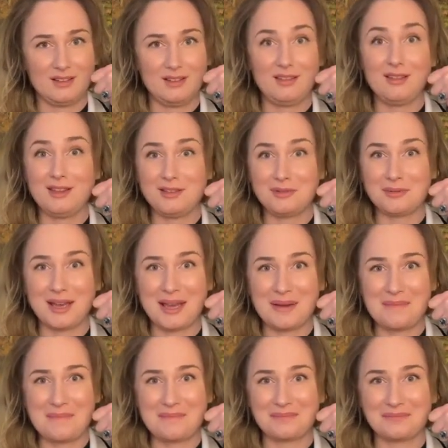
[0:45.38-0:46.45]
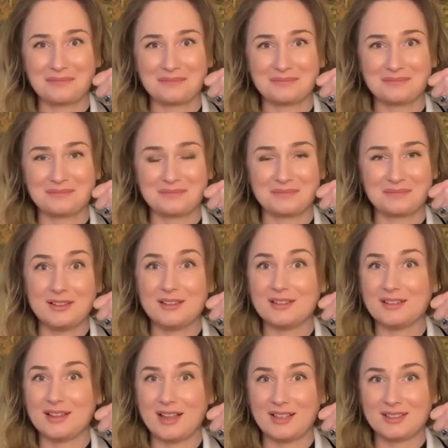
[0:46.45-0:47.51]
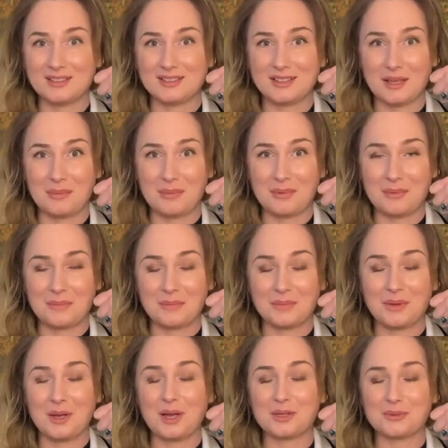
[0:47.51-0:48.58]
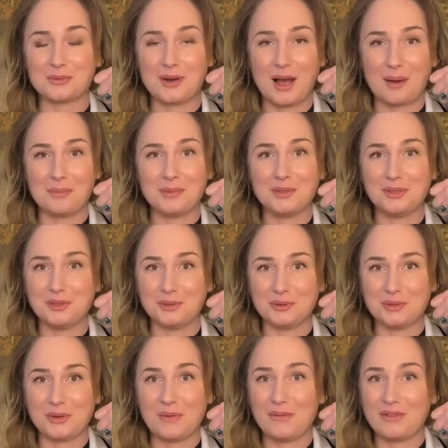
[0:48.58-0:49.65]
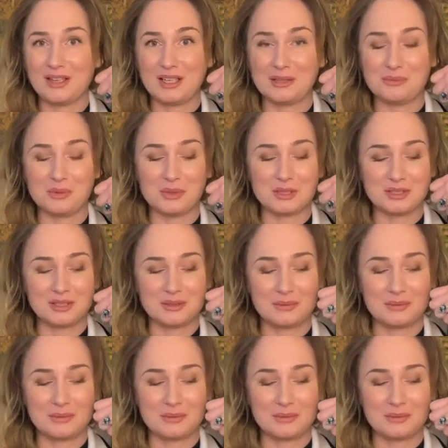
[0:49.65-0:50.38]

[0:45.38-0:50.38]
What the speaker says: This way. Next step, grab your fingerboard.